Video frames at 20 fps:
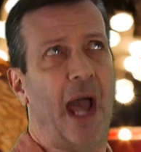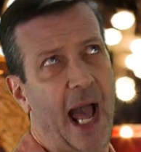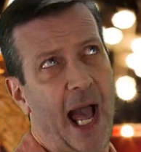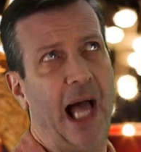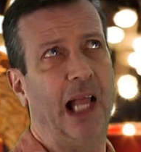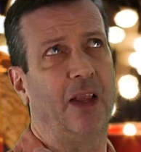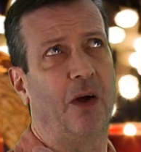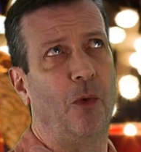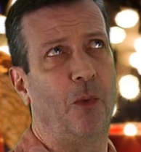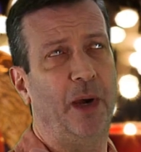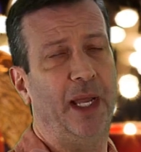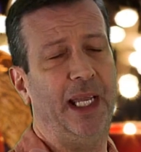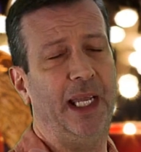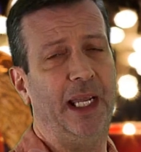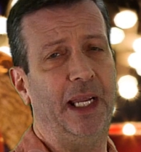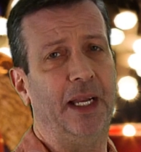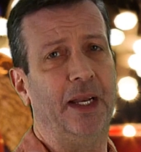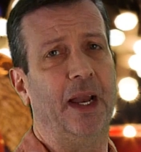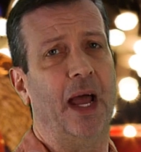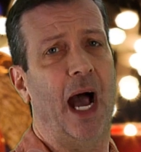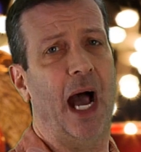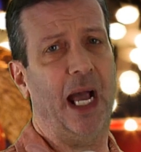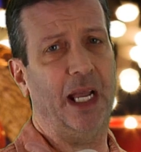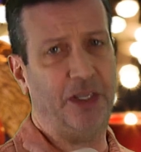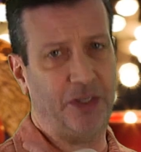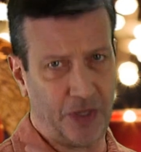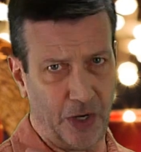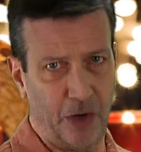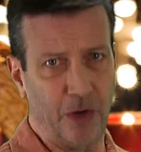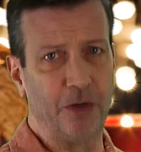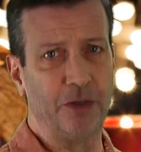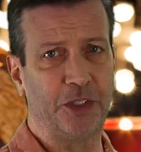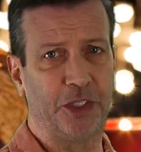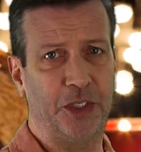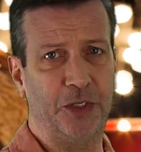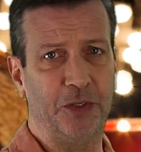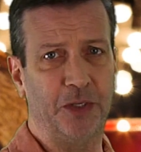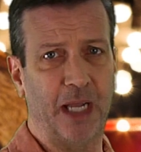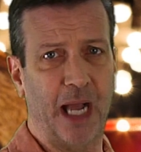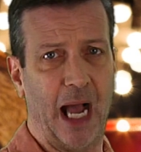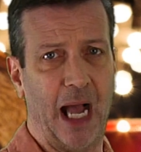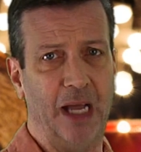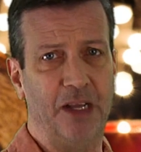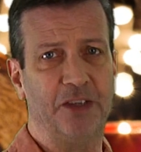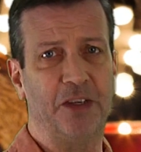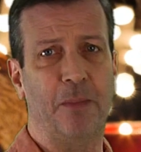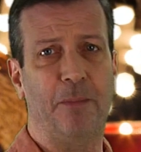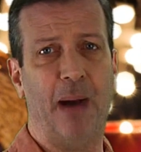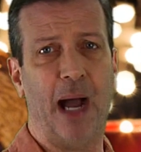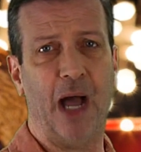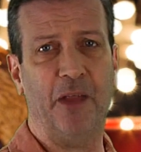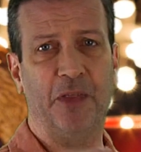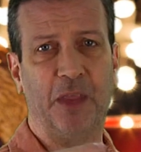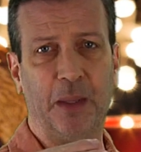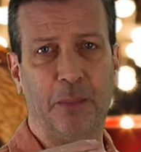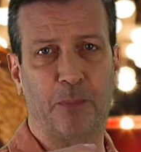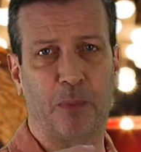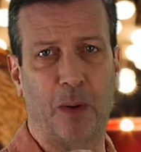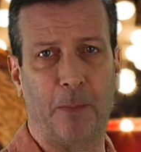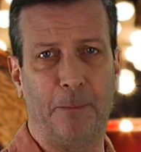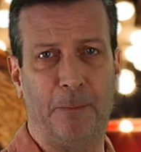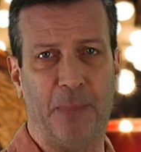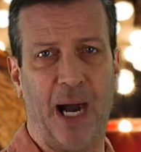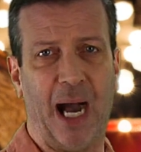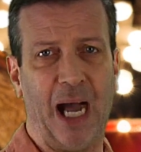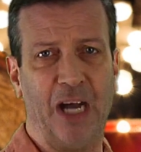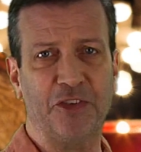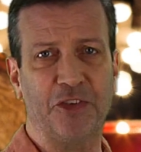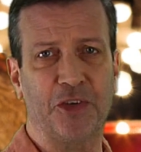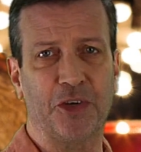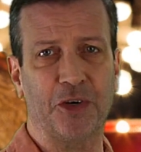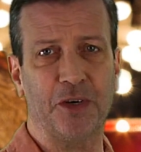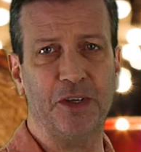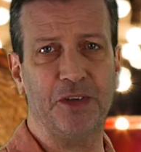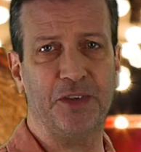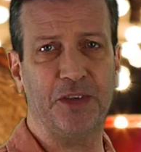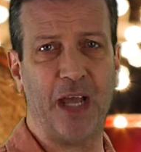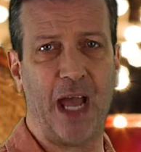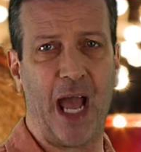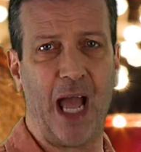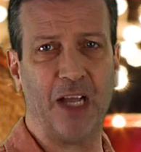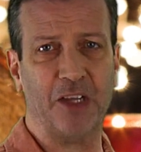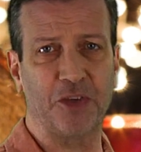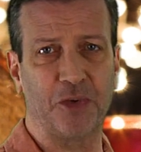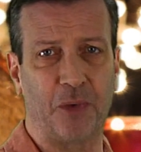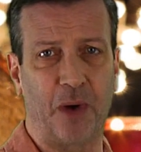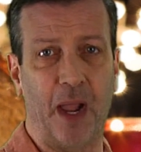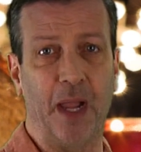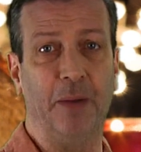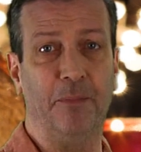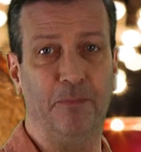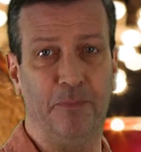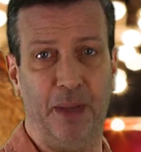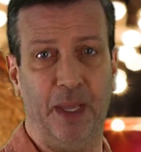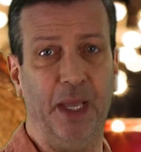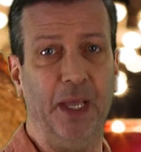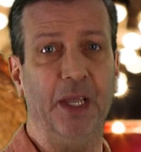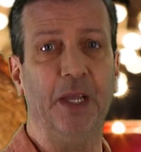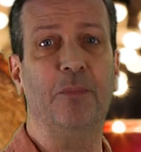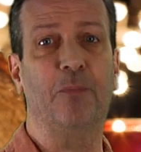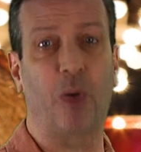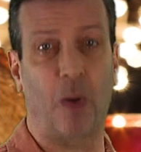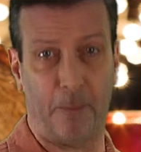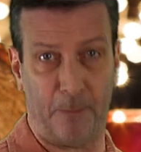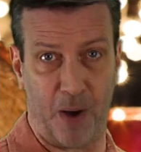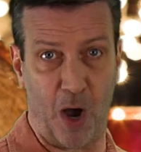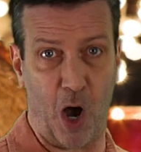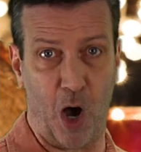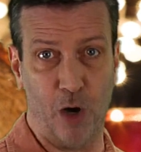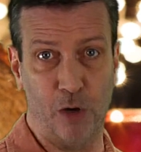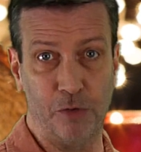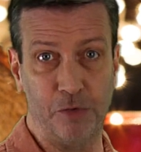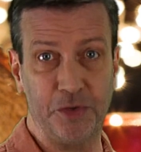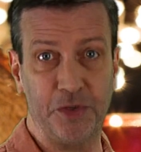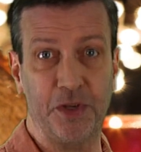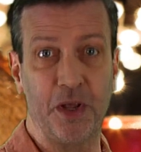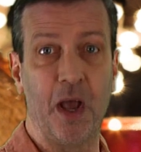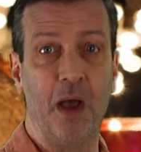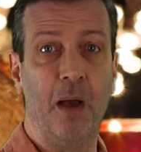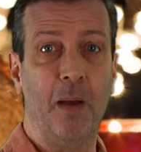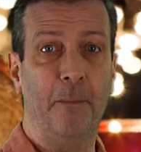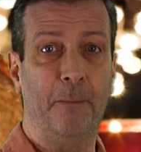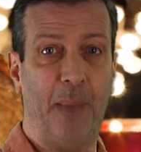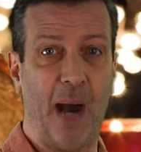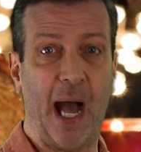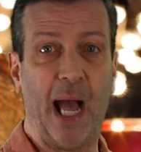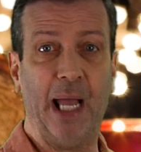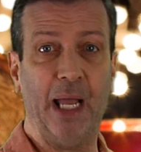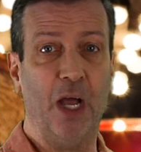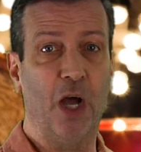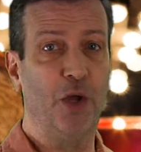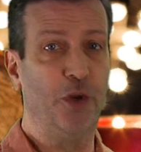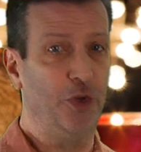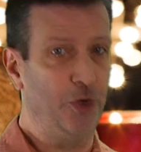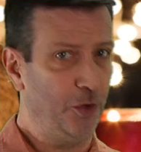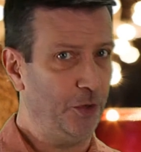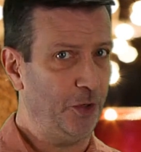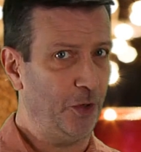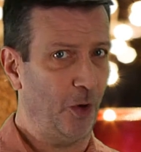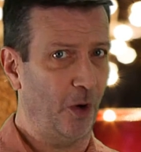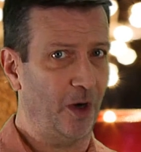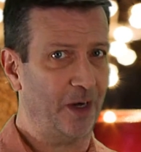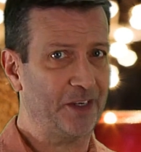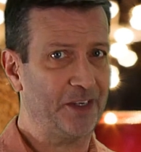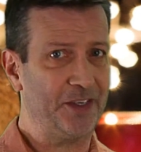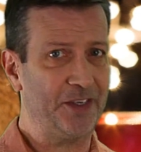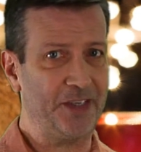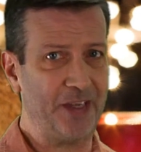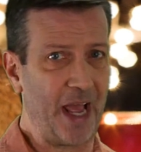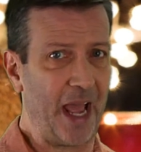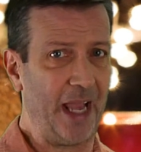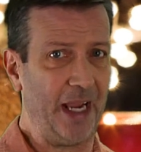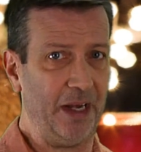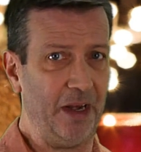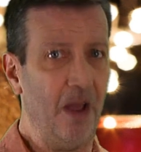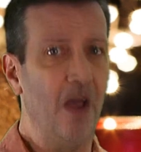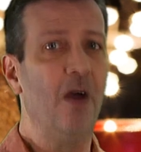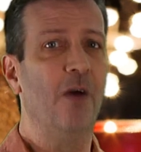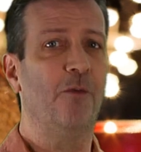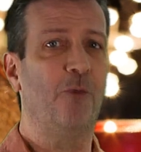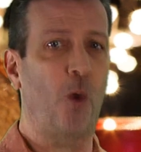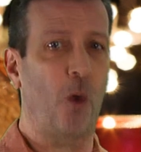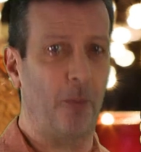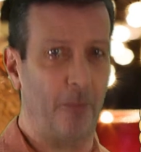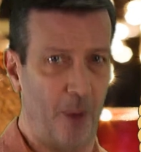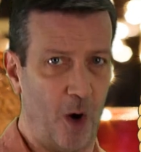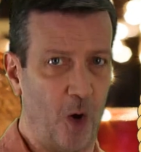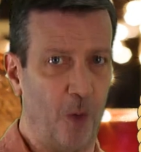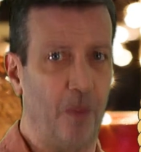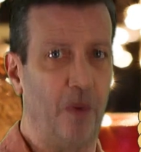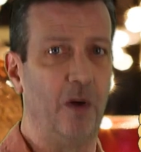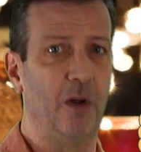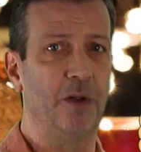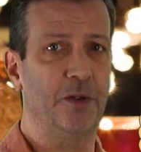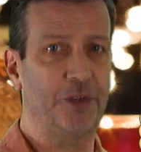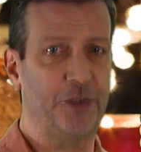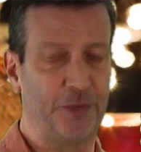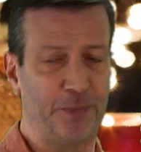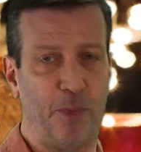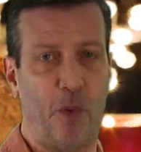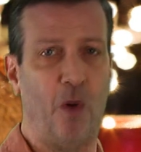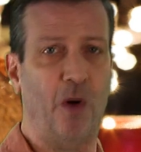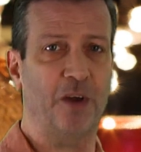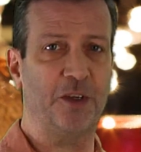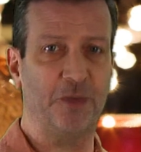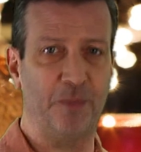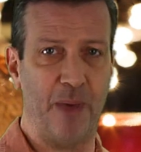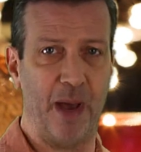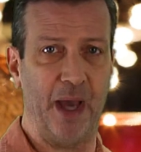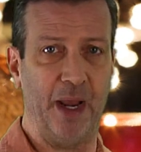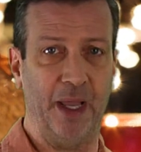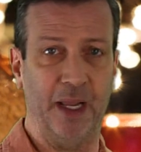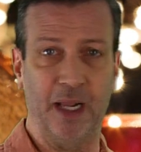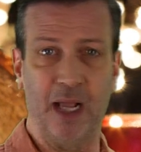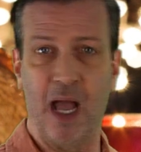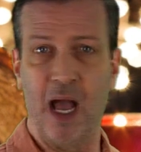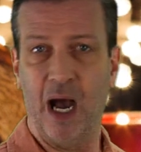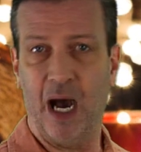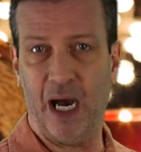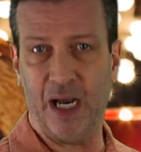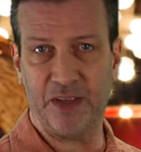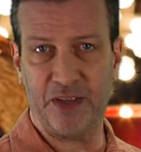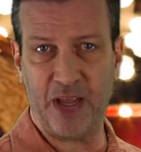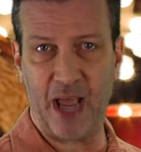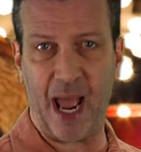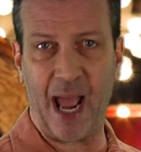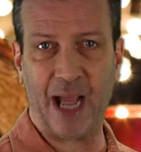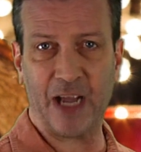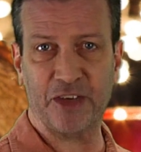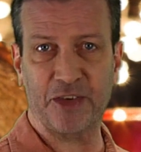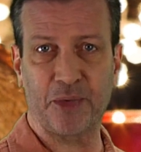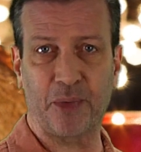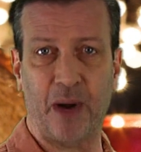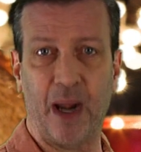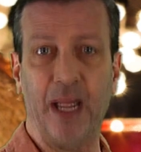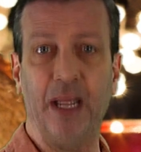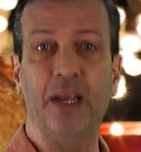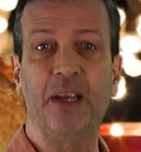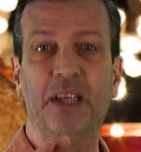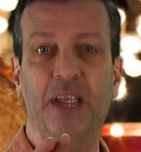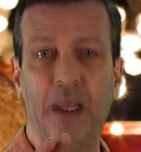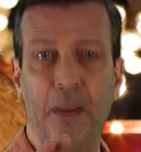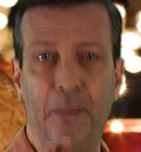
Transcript: Halloween, I told you guys about the preposterous tax rate being proposed by New York State for mobile sports betting, a tax rate